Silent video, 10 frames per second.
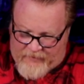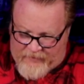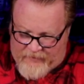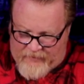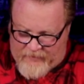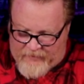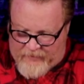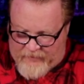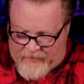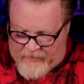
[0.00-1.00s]

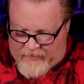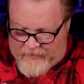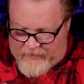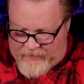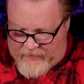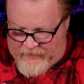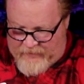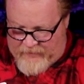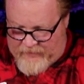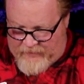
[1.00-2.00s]

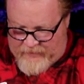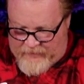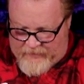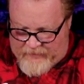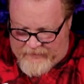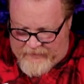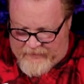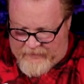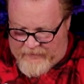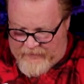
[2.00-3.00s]

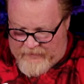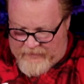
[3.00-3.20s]
(no one is talking)